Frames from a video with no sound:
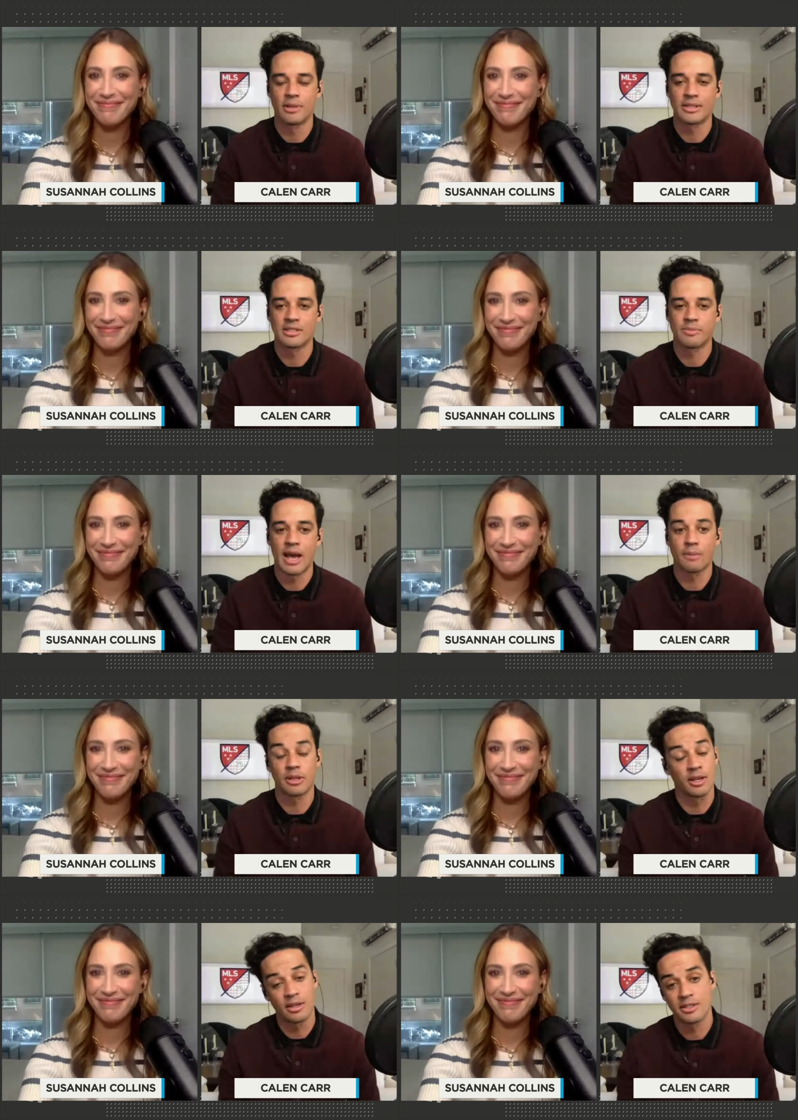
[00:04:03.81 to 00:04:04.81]
Speaker 1: MLS's back,
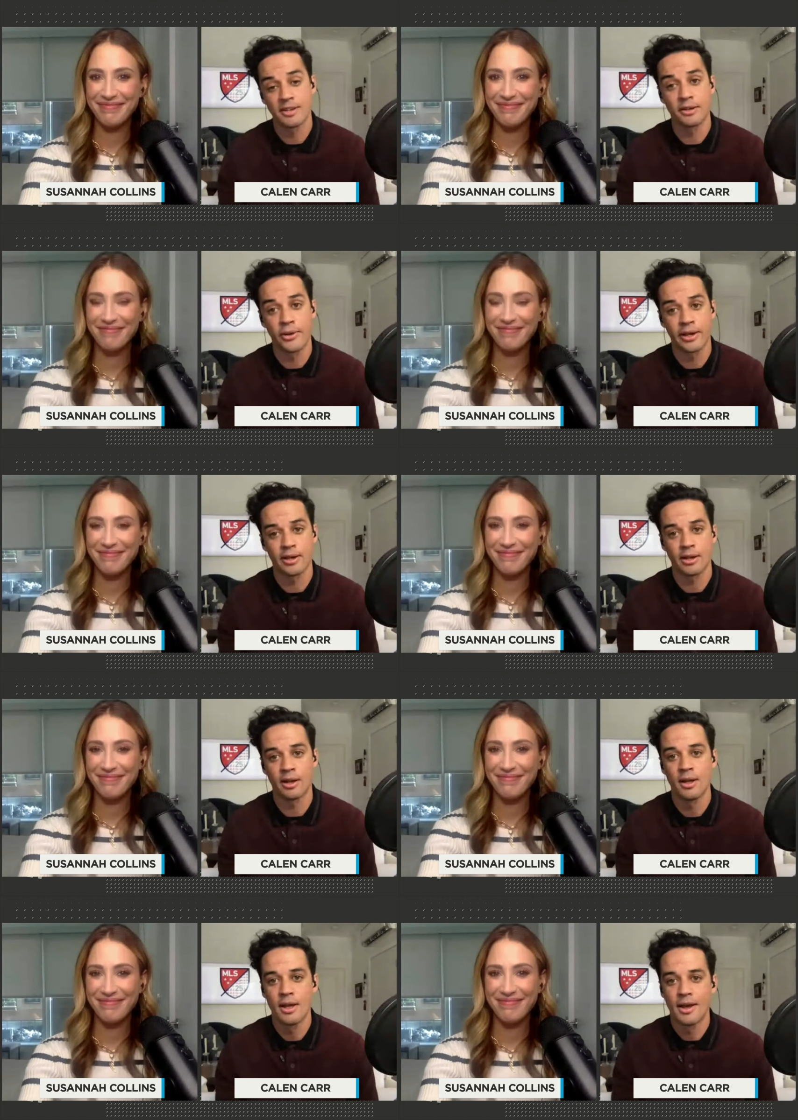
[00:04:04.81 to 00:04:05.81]
but then continuing it
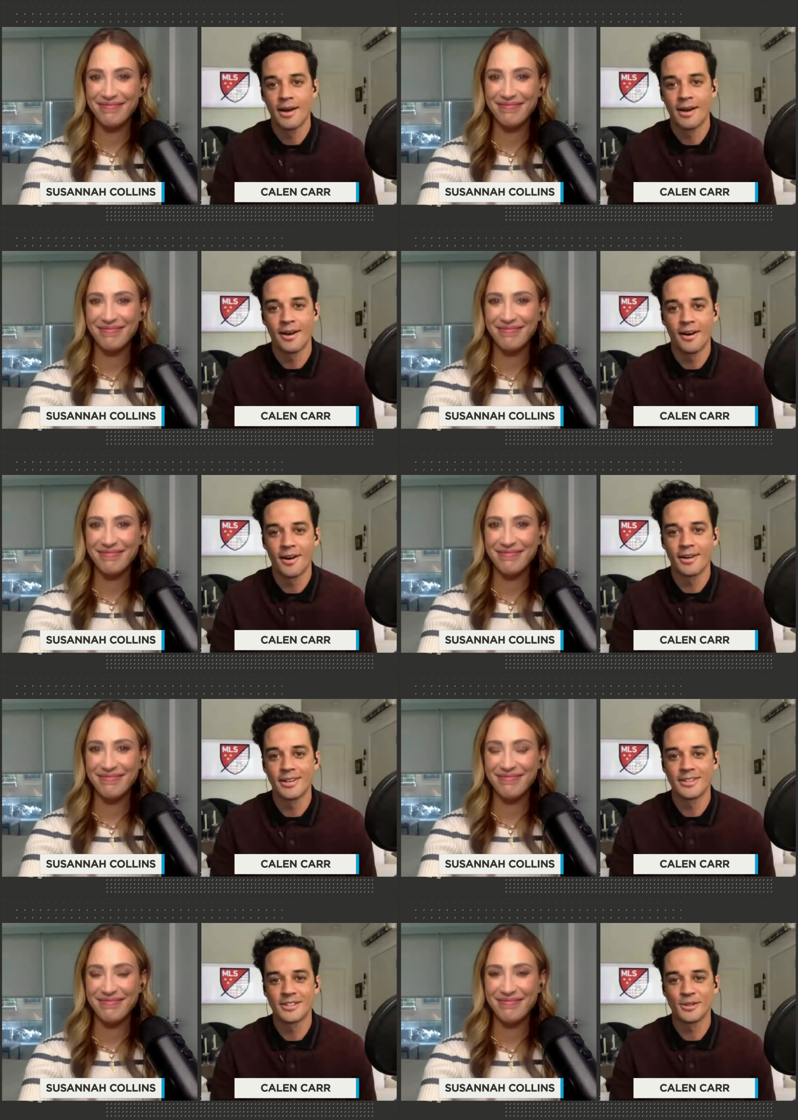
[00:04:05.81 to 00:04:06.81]
uh, uh, on
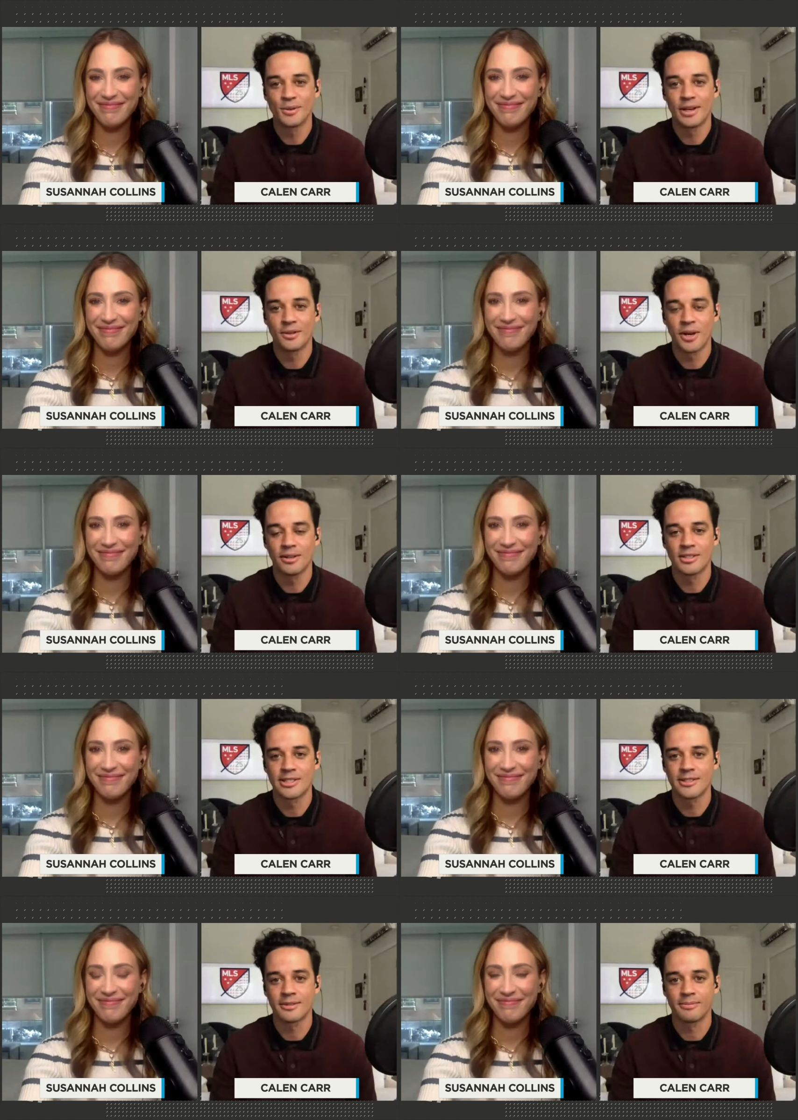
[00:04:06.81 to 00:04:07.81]
into the regular
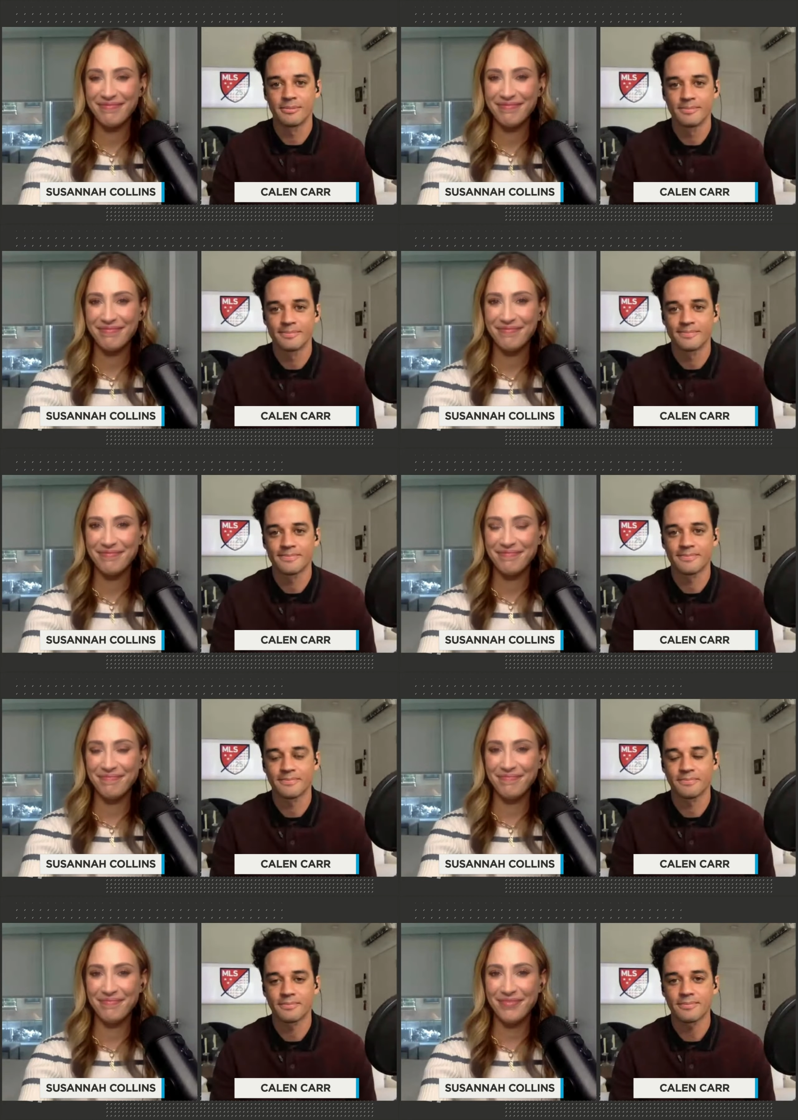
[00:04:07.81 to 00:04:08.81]
season.
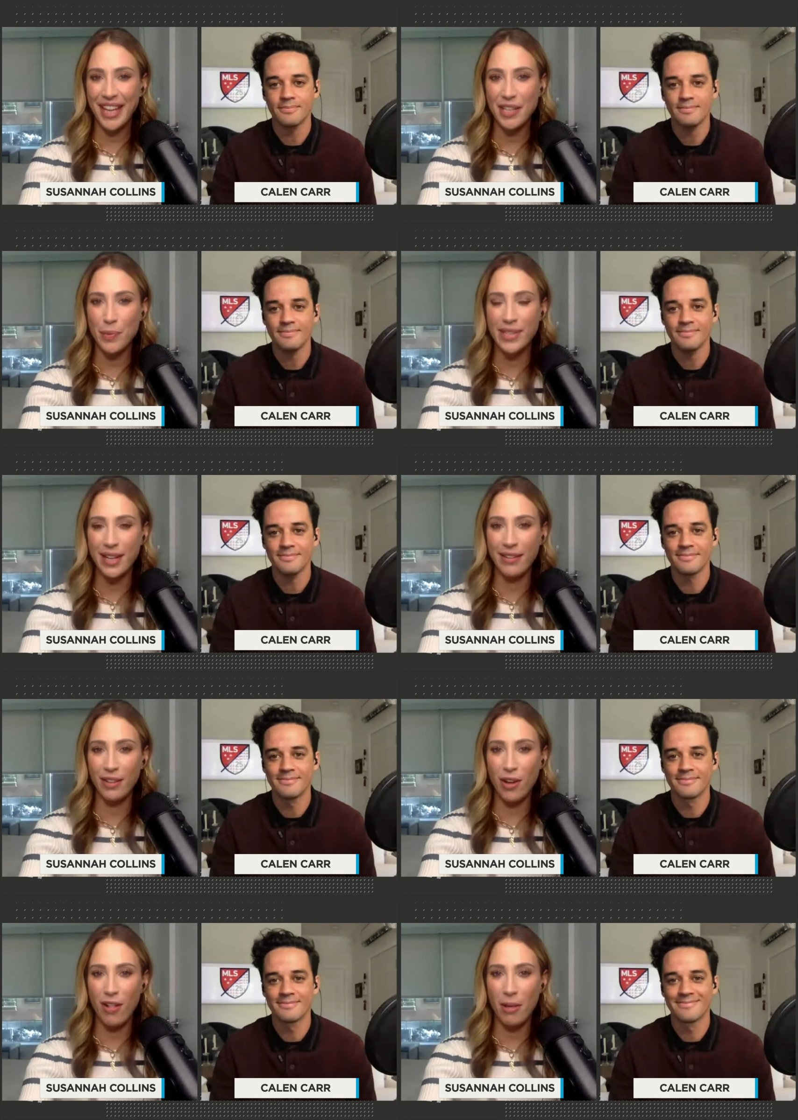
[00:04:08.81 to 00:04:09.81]
Speaker 2: Mm-hmm. As we say in
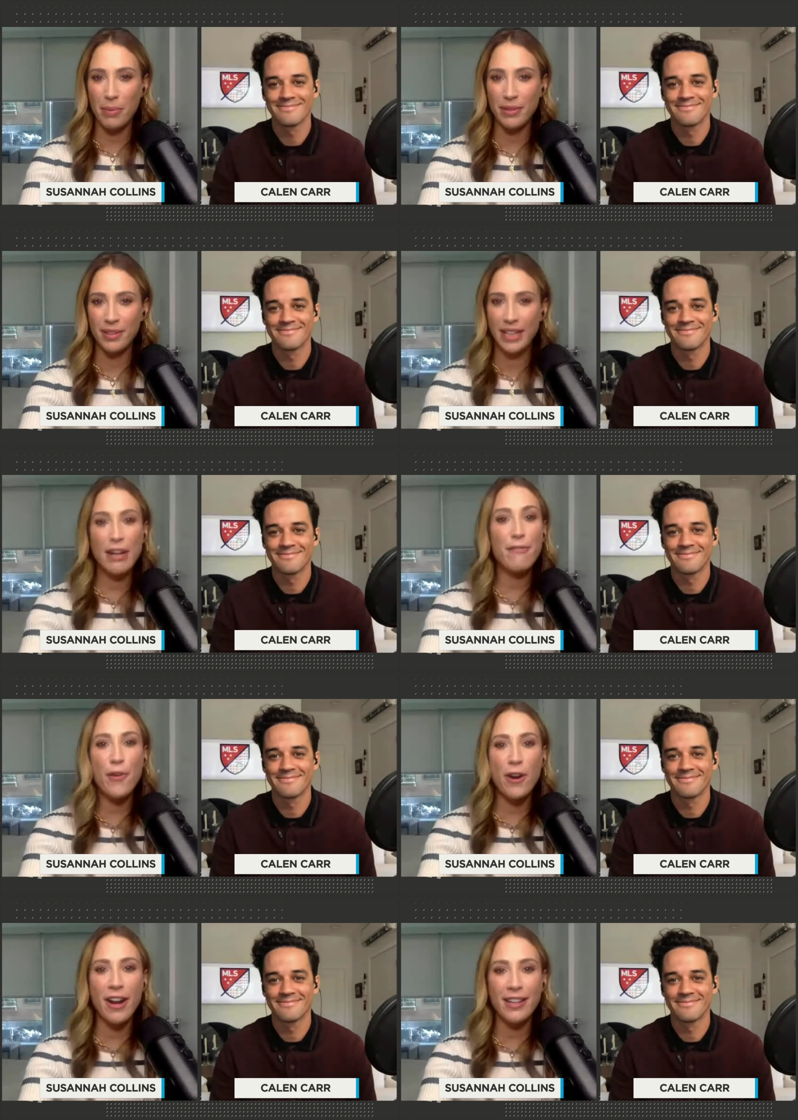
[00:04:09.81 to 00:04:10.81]
the call up, here
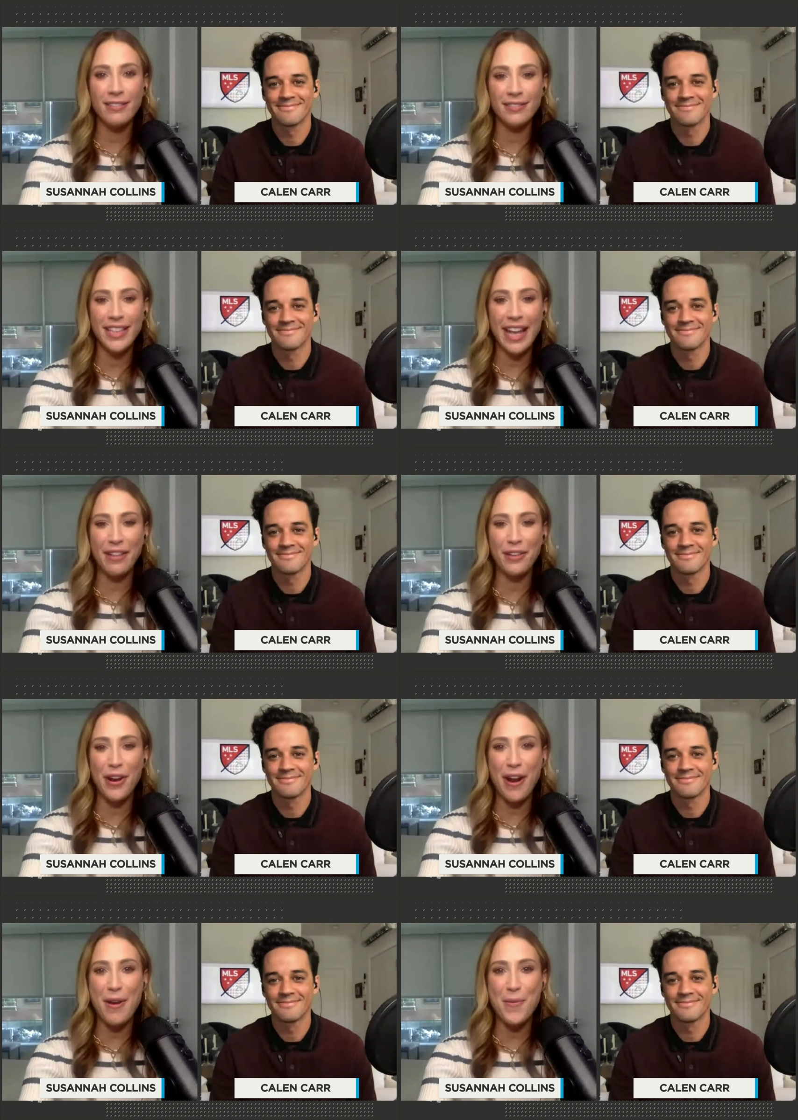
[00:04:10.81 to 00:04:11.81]
for it. Calen
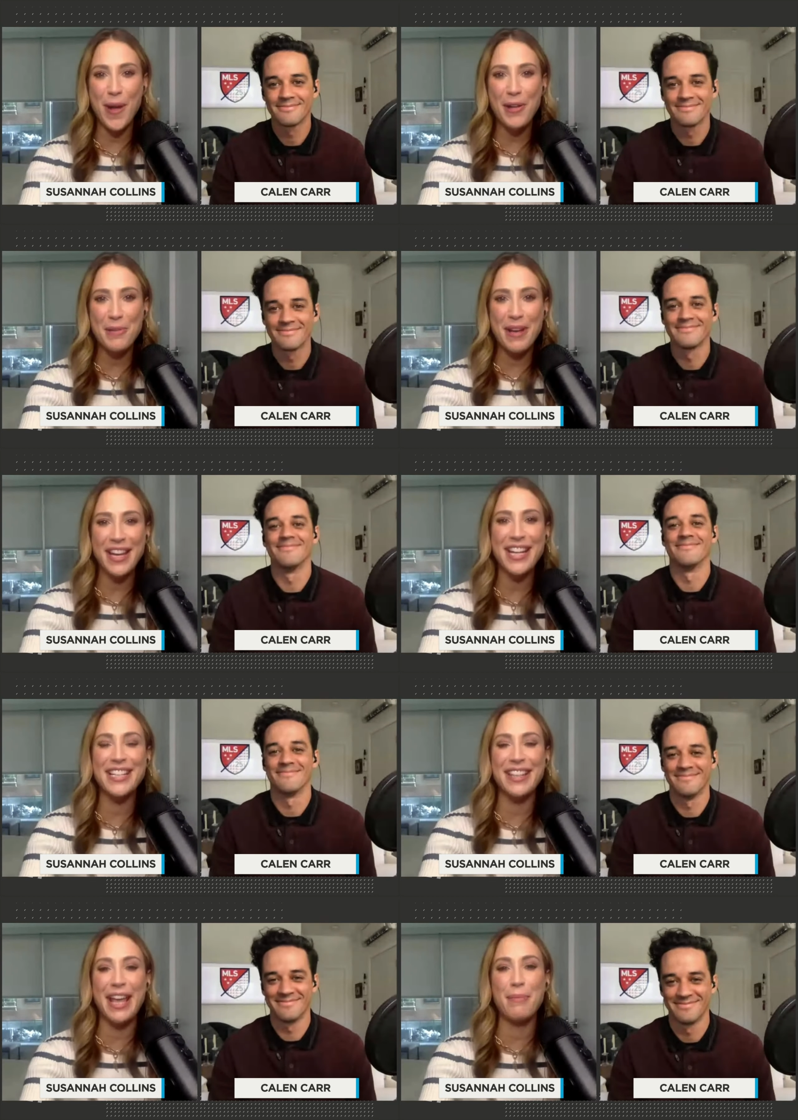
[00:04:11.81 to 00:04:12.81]
Carr, welcome on
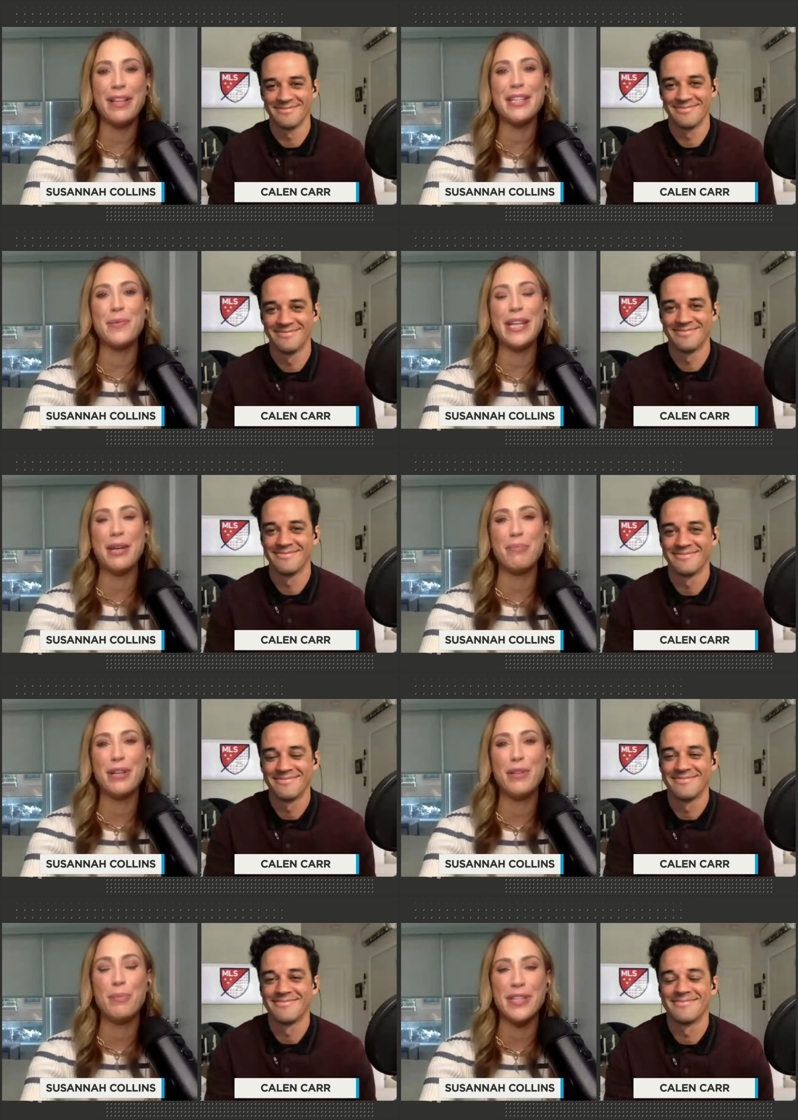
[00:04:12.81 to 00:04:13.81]
into the MLS Weekend
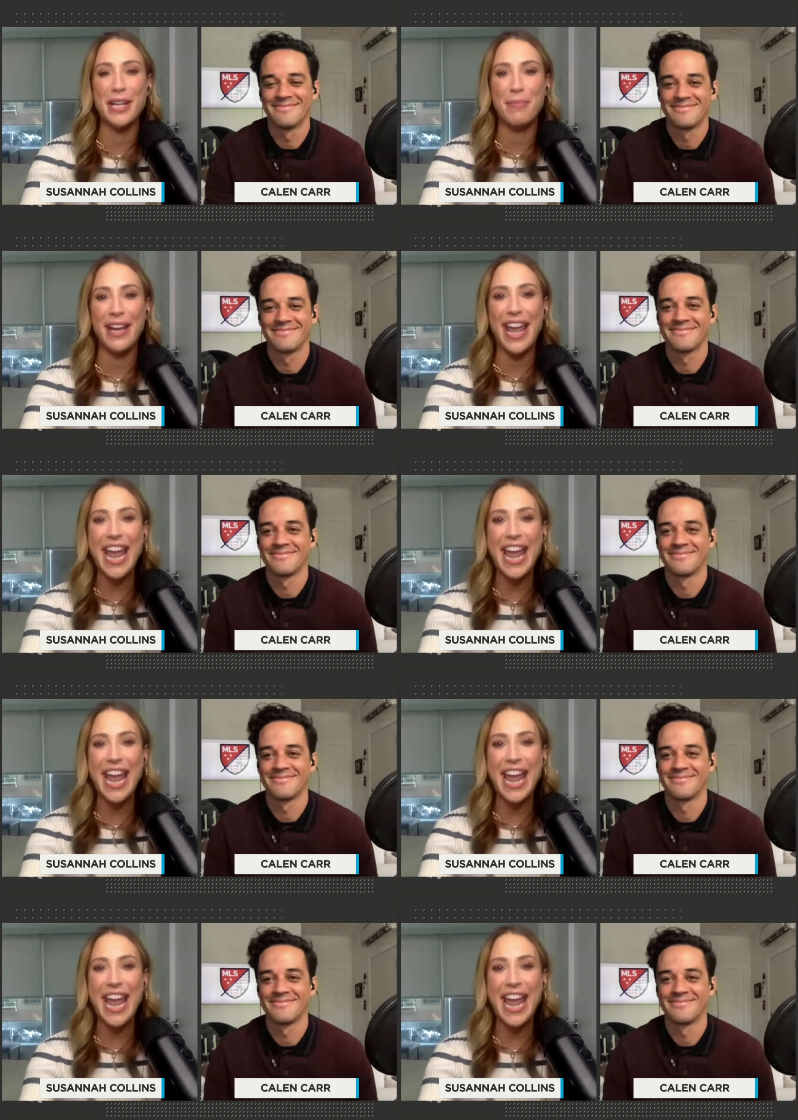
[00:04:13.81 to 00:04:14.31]
Preview presented by